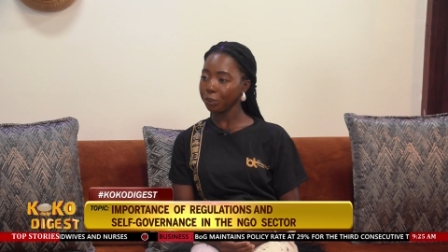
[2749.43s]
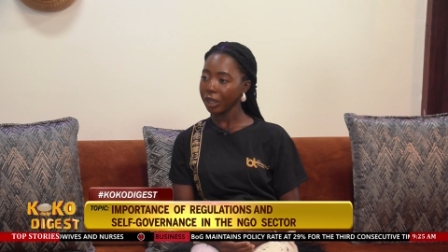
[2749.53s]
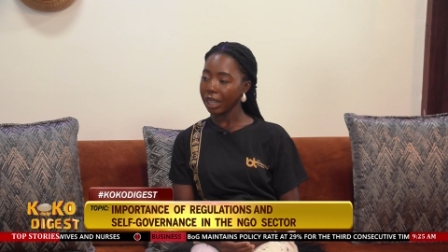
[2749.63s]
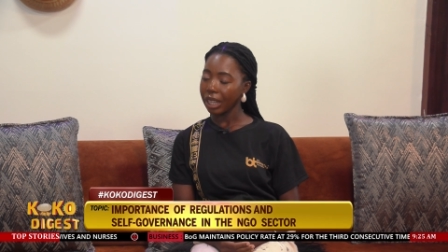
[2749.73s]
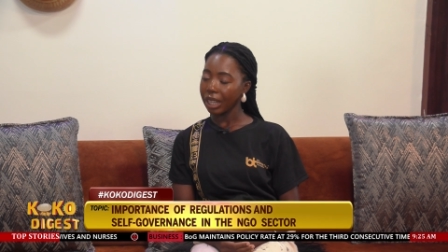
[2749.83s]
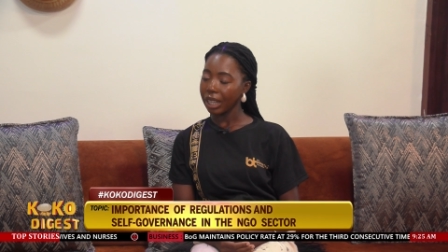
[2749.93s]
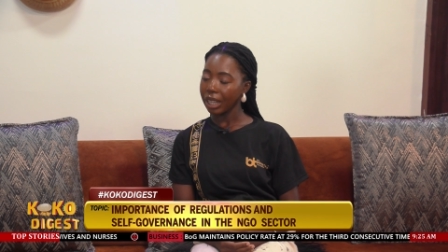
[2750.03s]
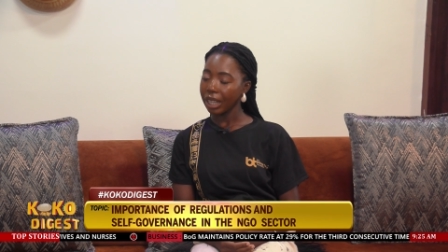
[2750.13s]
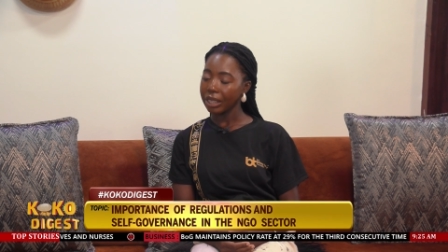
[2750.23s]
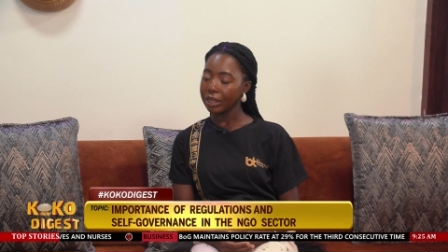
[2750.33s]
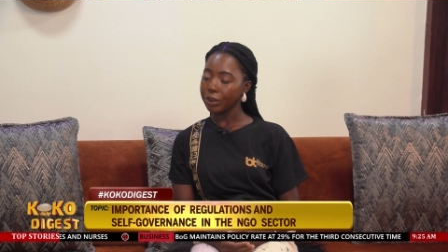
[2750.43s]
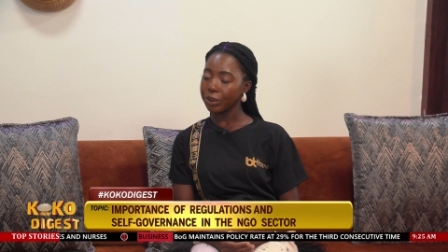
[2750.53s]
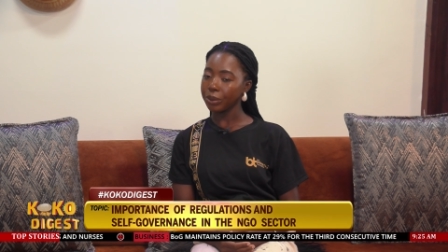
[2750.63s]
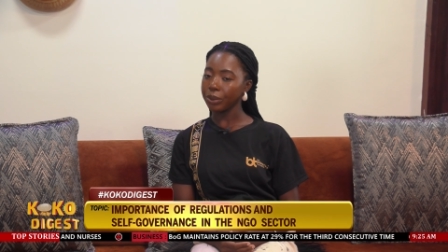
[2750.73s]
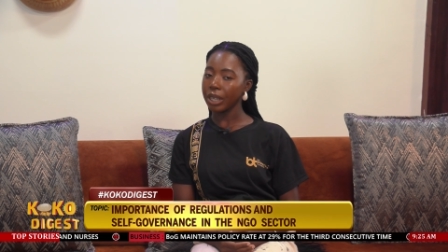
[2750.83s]
Okay
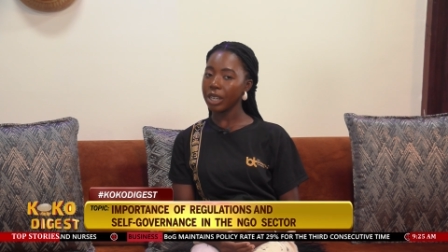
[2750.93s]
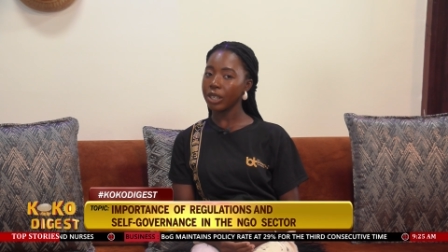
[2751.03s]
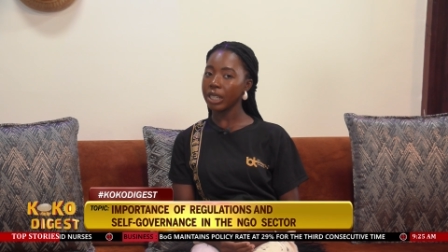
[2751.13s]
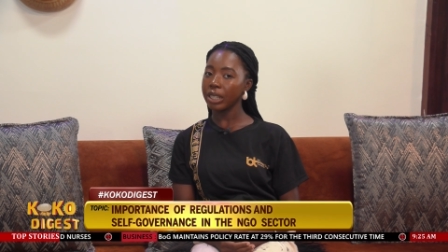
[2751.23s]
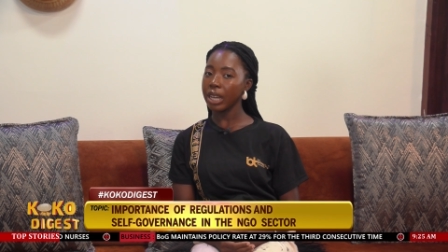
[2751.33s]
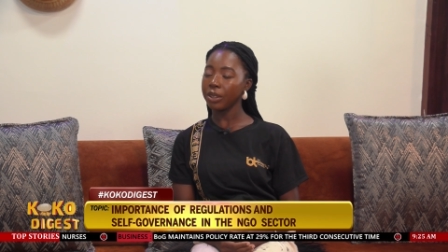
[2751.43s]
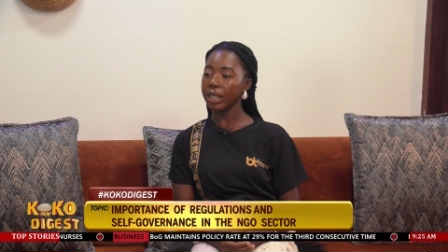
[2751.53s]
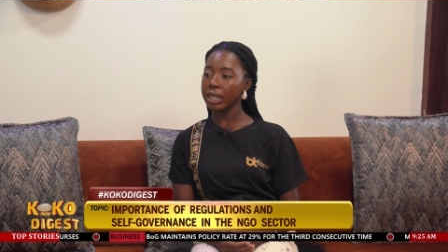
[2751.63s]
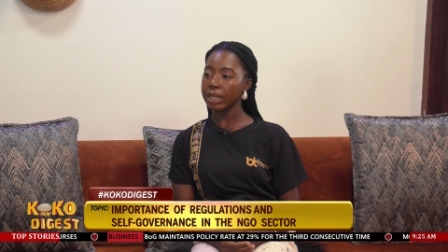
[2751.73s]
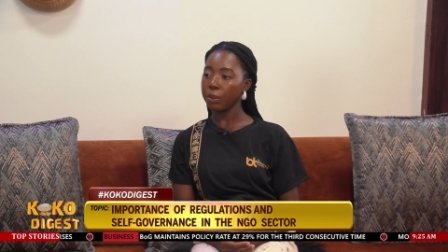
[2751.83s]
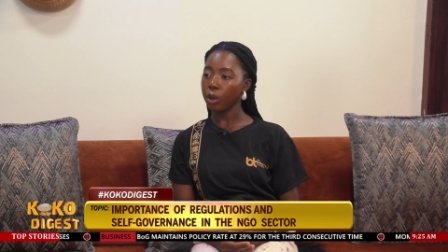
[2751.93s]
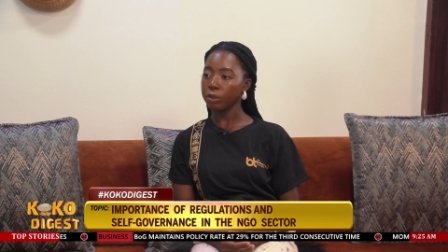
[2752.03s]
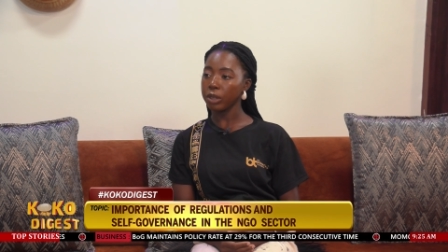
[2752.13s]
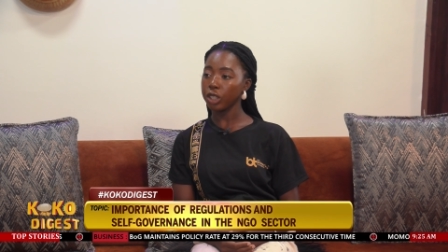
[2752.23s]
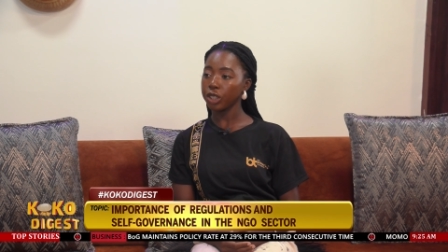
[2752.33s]
to actually educate
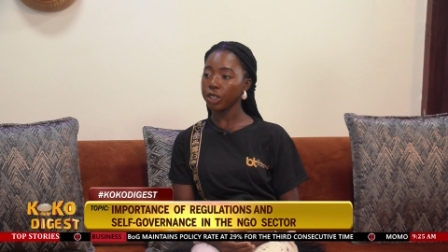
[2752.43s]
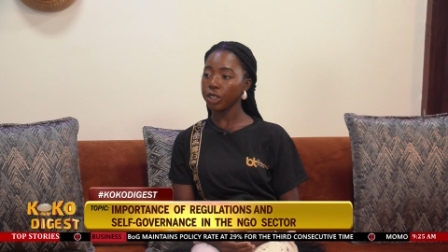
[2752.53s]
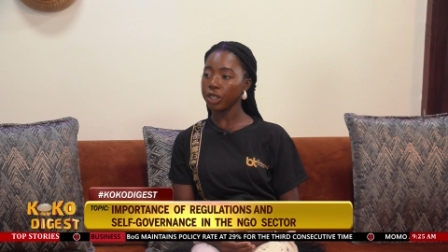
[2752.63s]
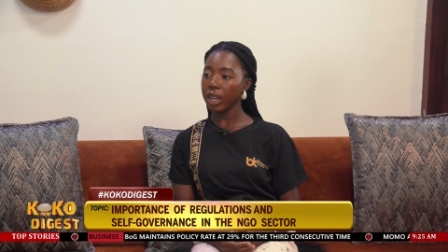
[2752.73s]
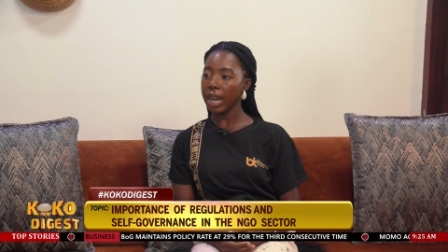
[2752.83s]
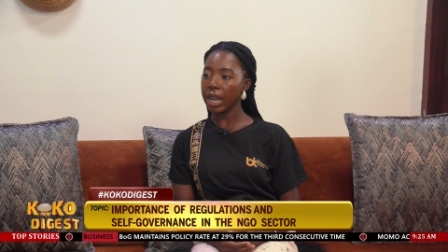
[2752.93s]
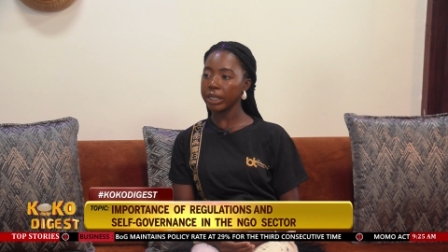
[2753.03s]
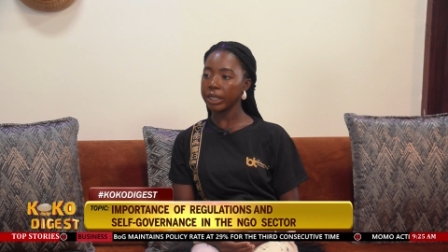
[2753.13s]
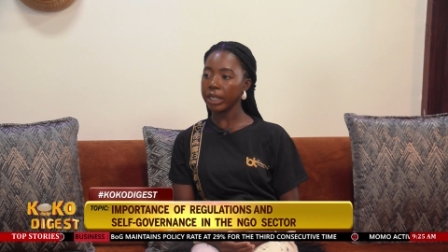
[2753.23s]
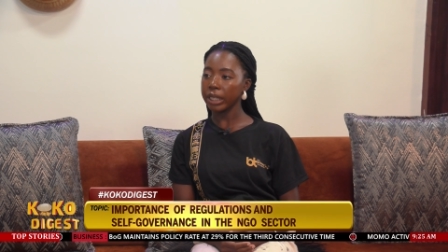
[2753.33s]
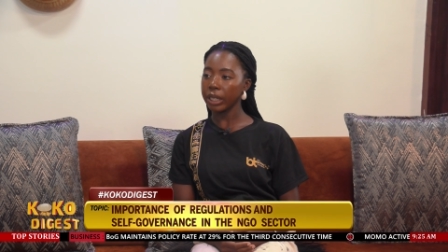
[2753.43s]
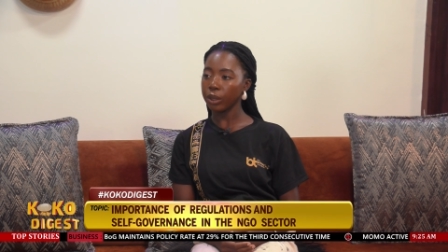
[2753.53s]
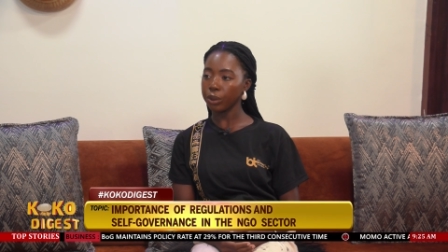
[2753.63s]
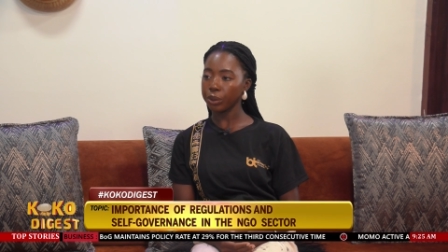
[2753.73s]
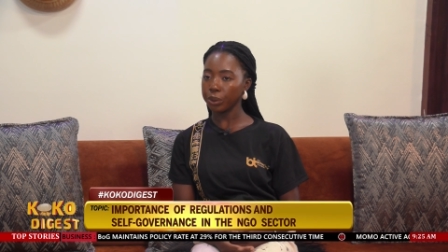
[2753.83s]
them on menstrual hygiene and
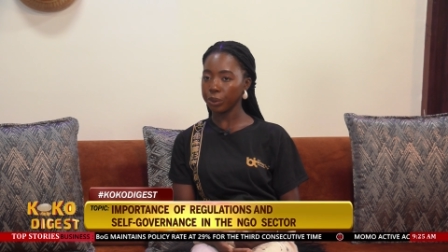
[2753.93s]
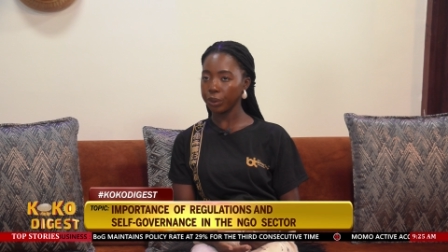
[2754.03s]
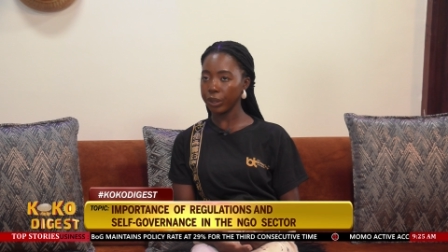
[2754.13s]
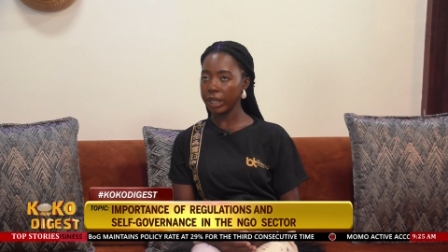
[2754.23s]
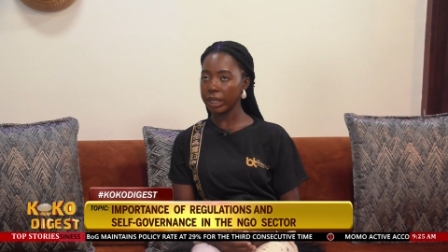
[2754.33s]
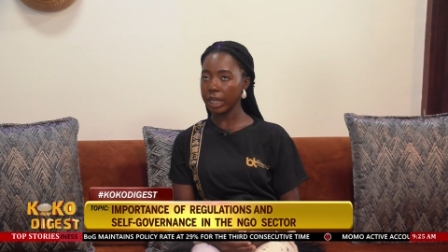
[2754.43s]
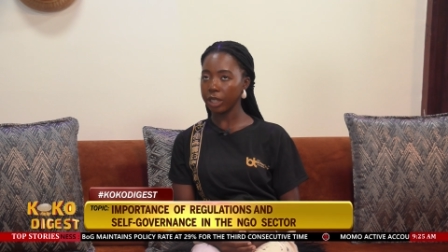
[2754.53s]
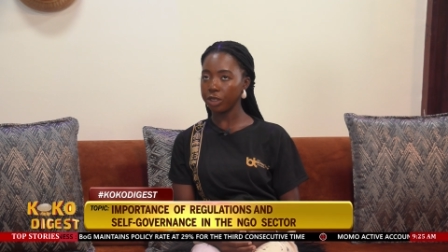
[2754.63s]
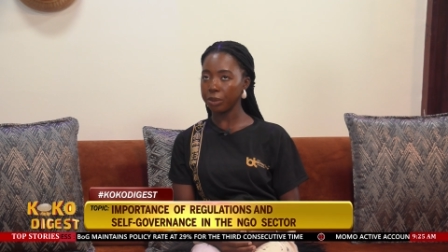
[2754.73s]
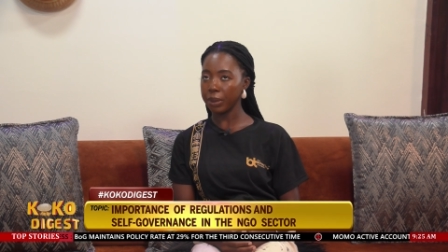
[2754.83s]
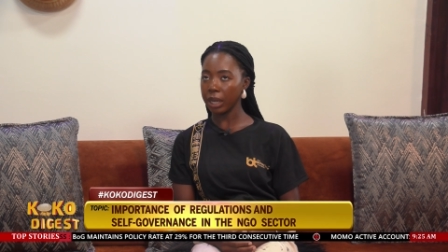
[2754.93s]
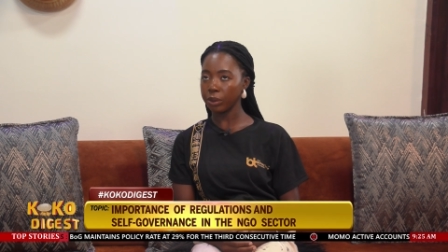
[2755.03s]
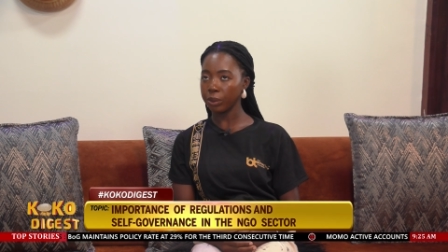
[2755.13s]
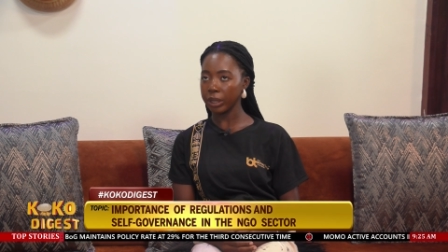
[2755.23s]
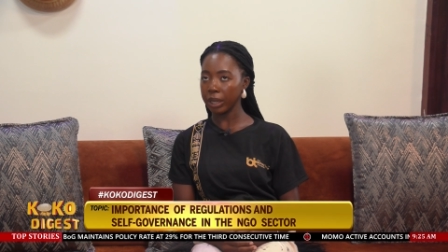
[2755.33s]
then also donate sanitary
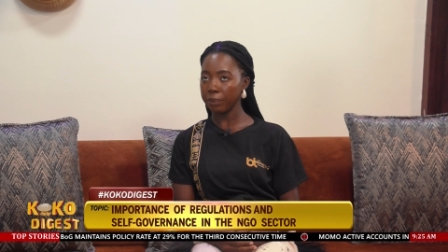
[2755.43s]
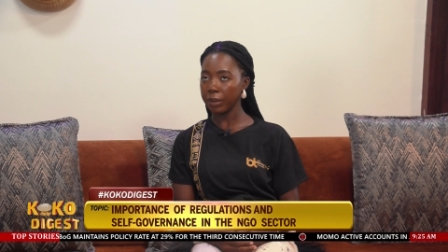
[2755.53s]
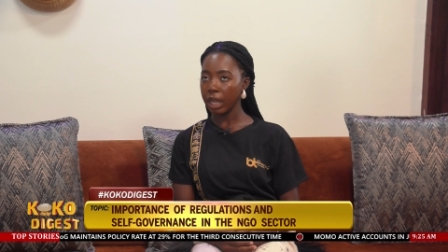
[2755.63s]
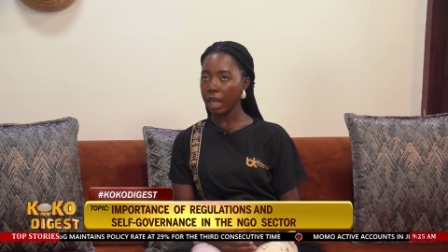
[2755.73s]
pads to them.